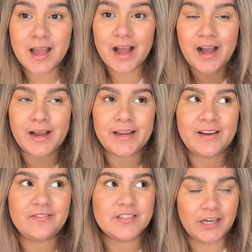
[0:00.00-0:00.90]
I
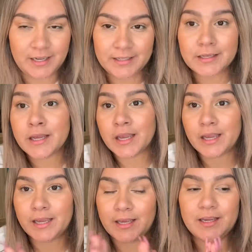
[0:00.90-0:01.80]
have done
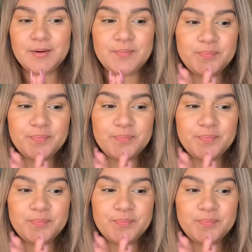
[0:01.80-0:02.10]
a